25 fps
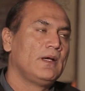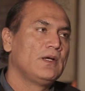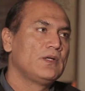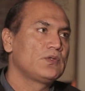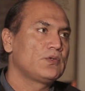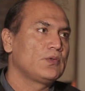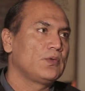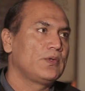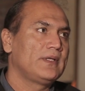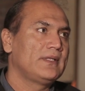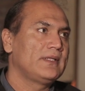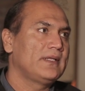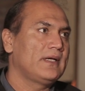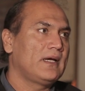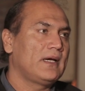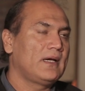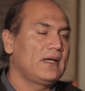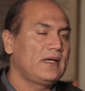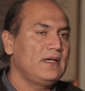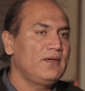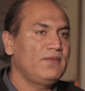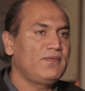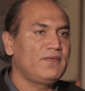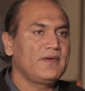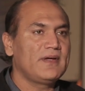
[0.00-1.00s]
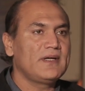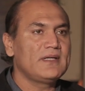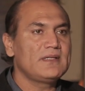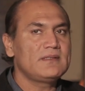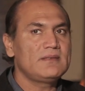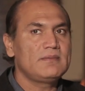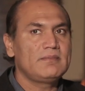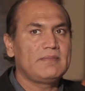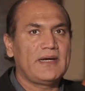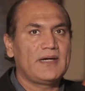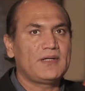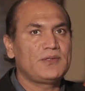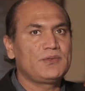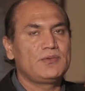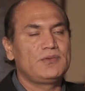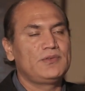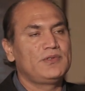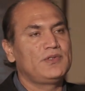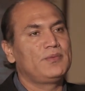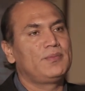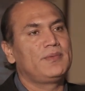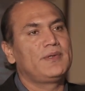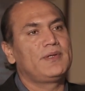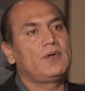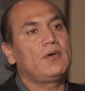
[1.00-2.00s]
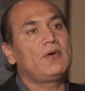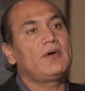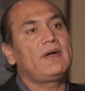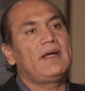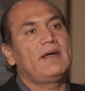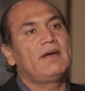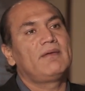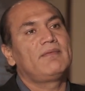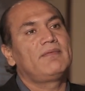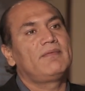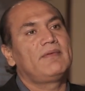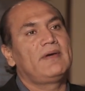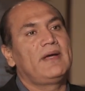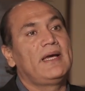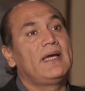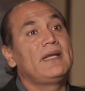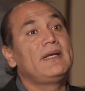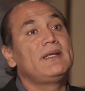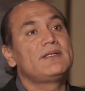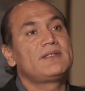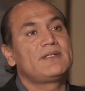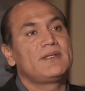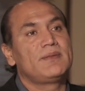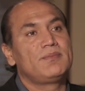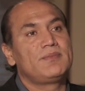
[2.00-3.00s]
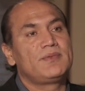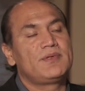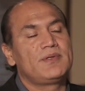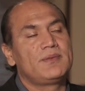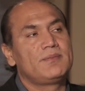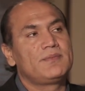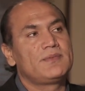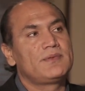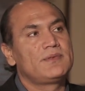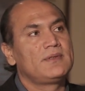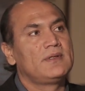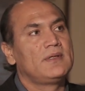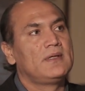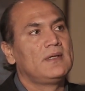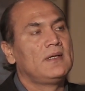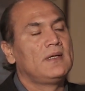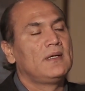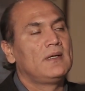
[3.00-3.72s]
So in the early phase, actually you may not have any symptoms.